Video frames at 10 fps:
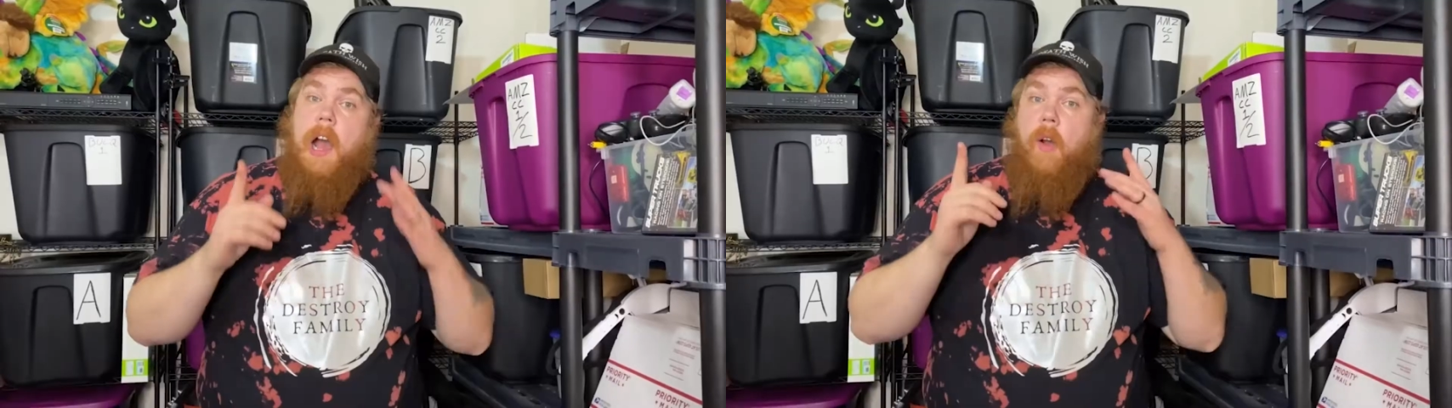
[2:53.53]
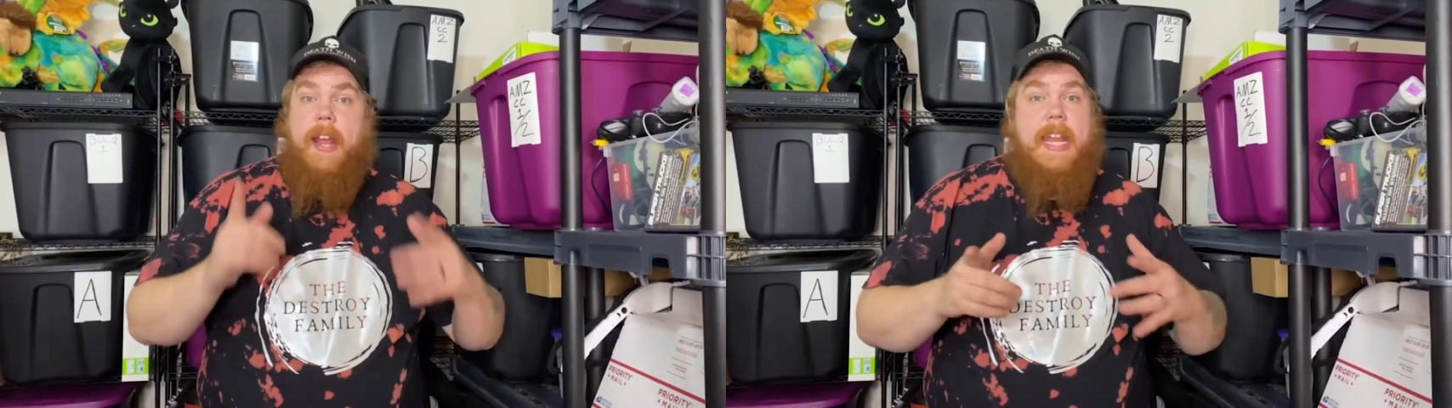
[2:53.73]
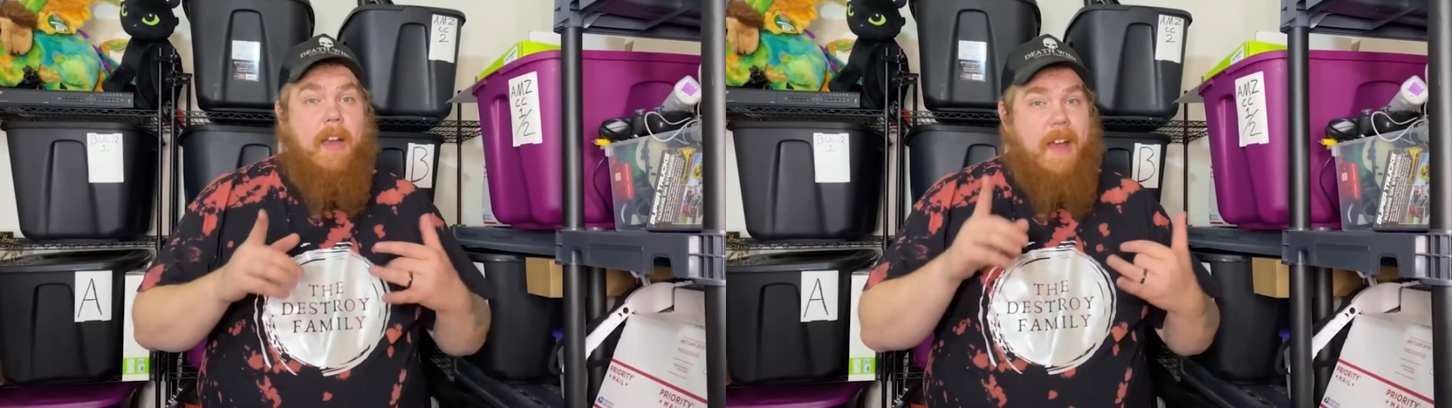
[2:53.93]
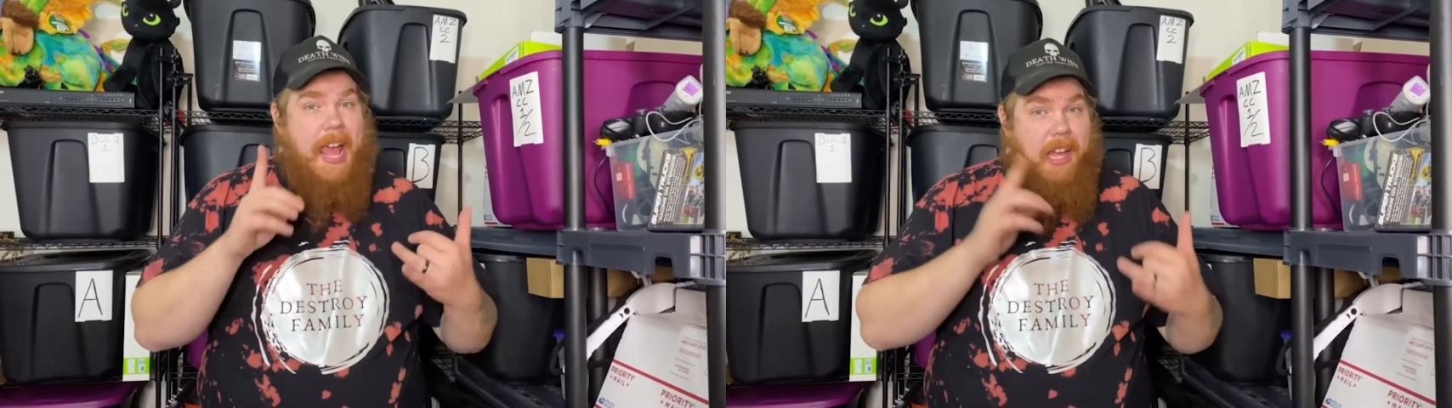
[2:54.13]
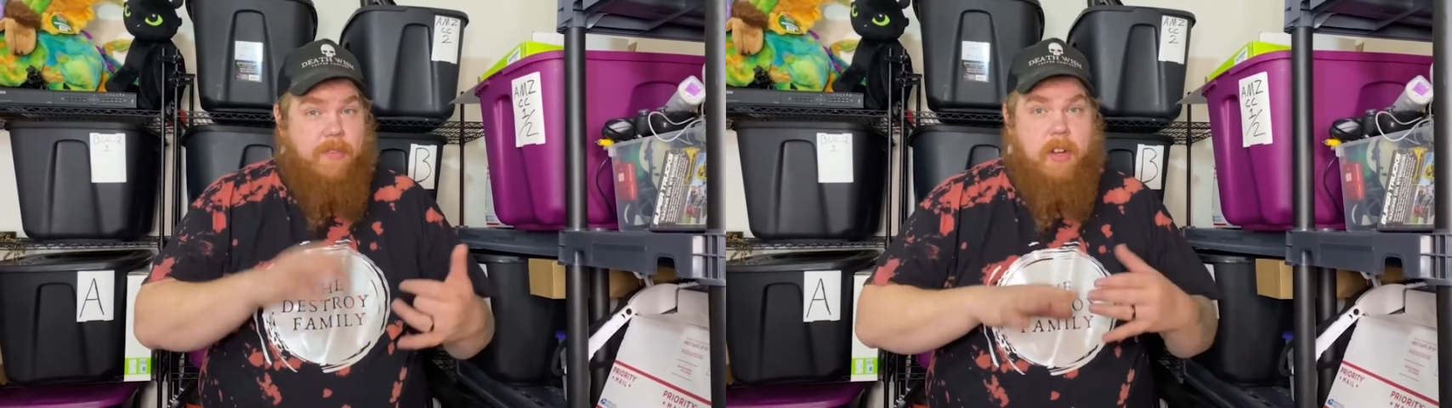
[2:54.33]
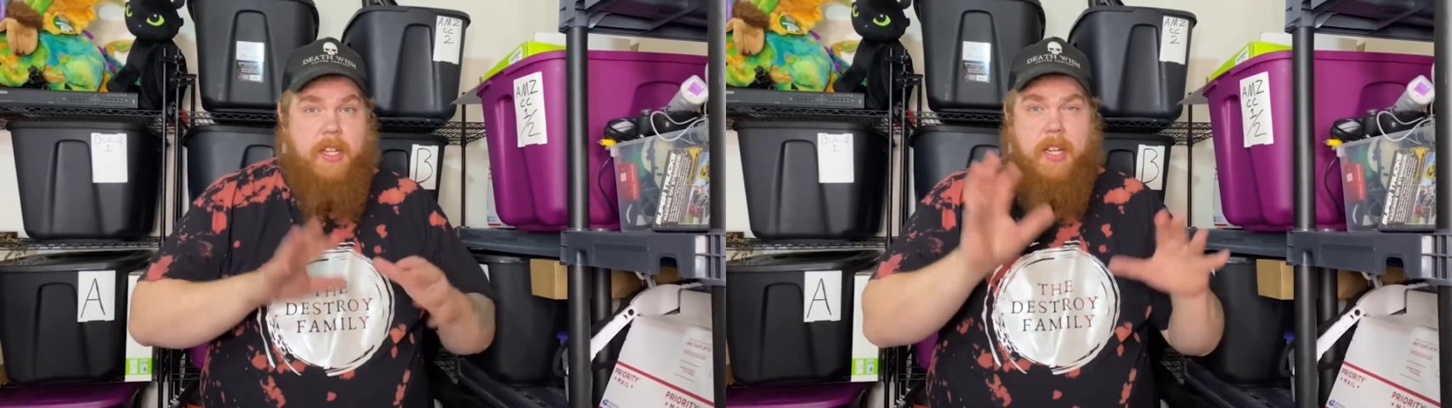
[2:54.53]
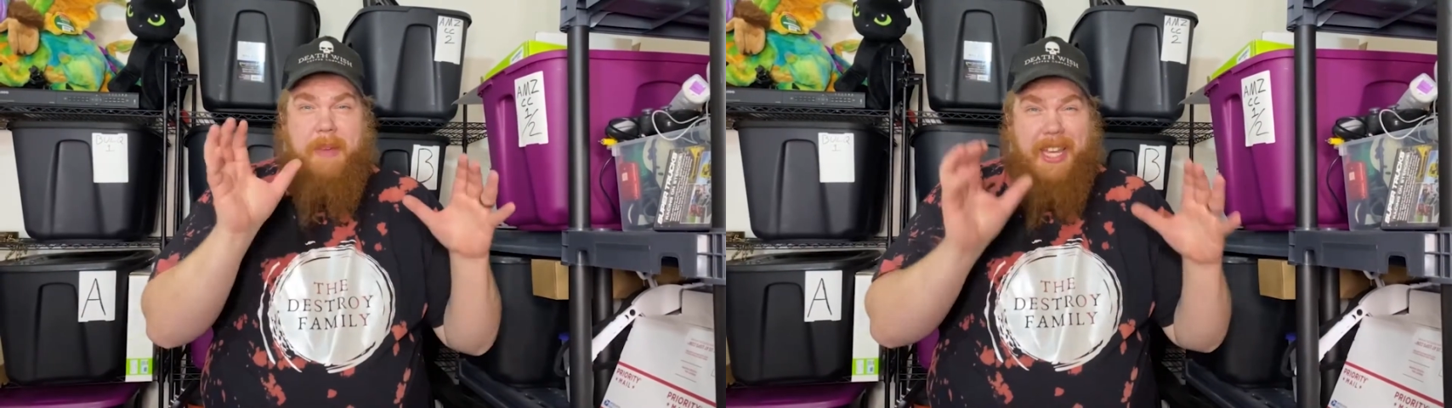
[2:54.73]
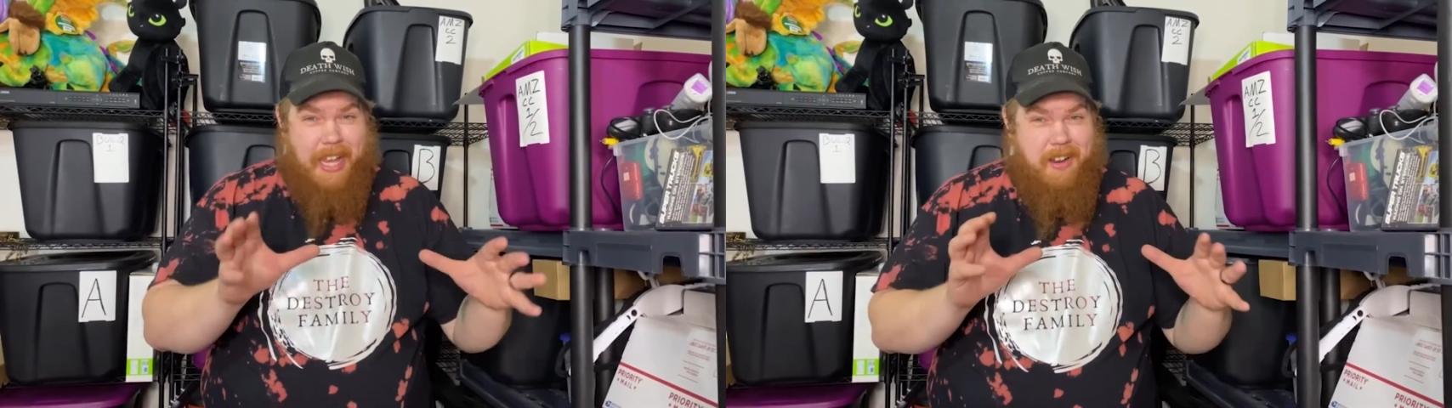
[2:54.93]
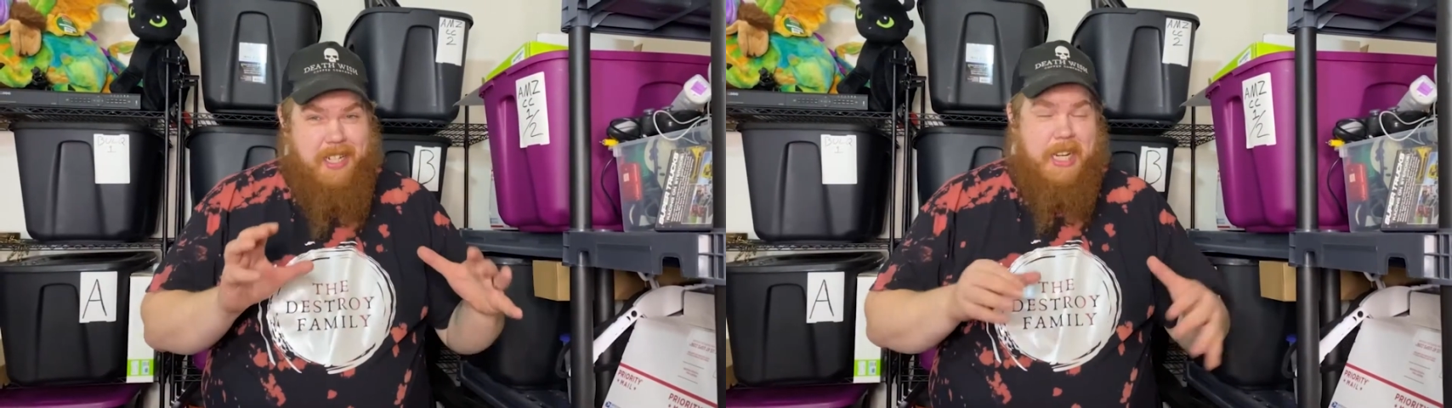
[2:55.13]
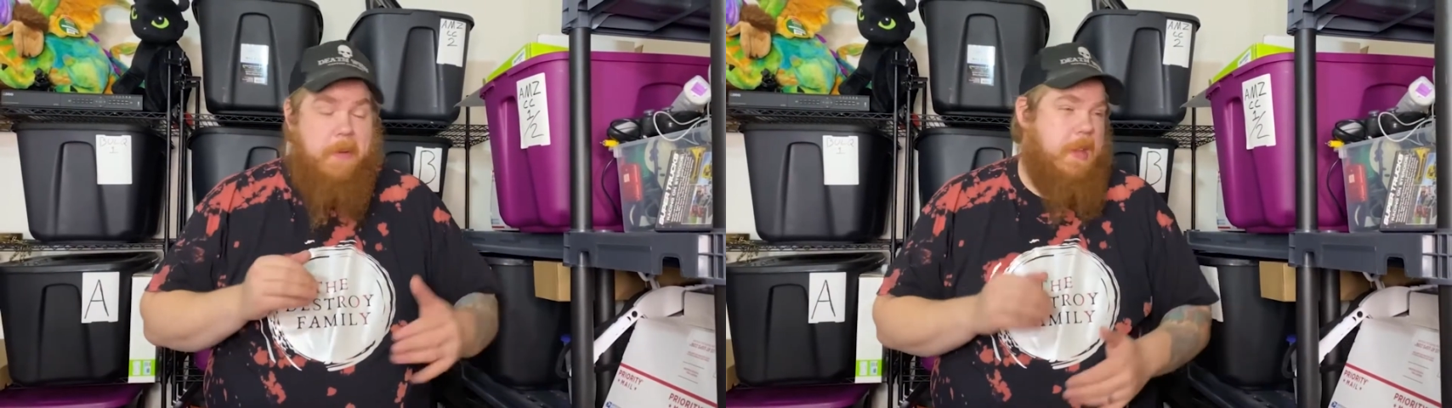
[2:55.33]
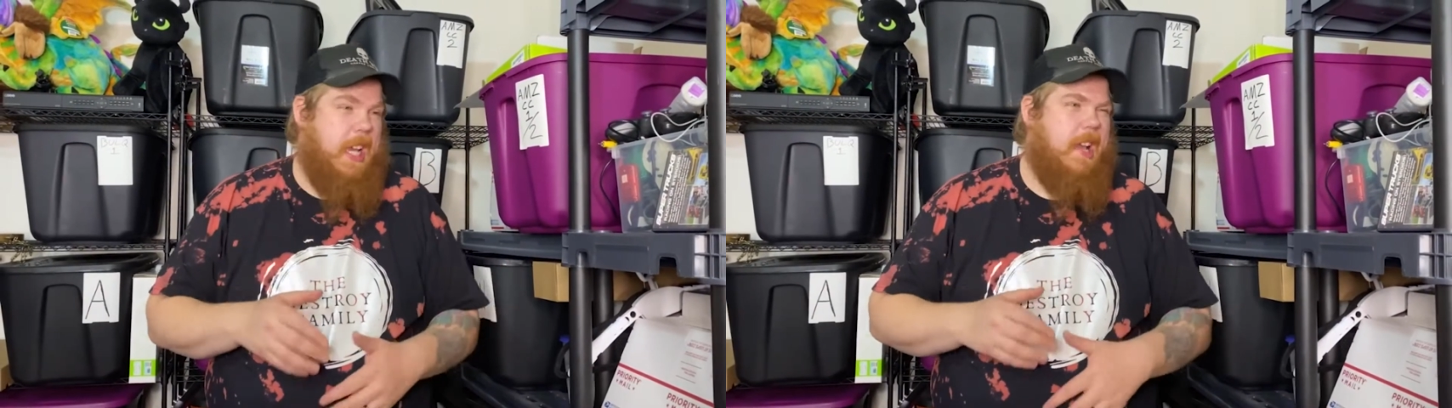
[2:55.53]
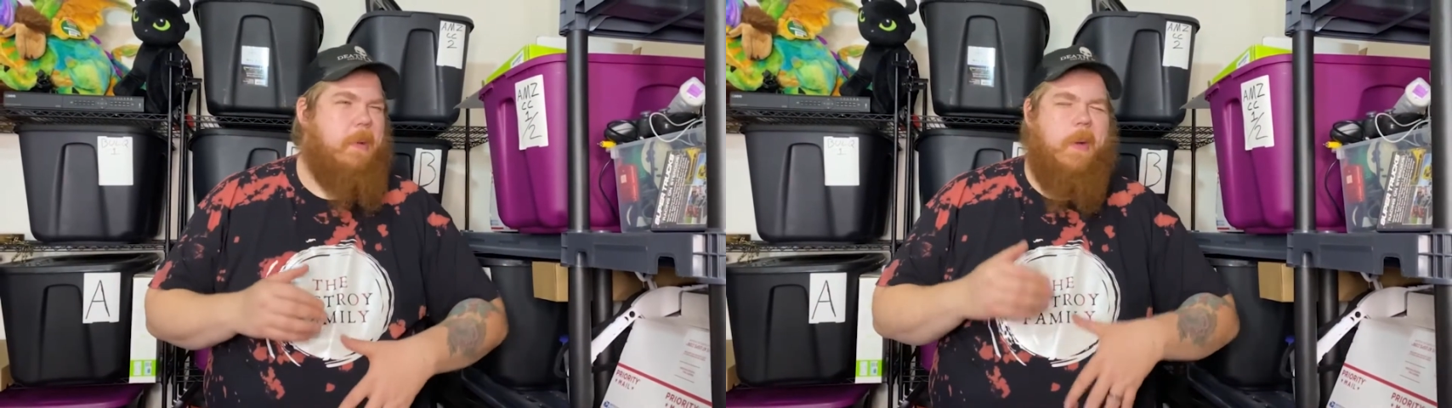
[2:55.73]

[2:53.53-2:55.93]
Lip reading: All right, now, after I did my guaranteed pickup,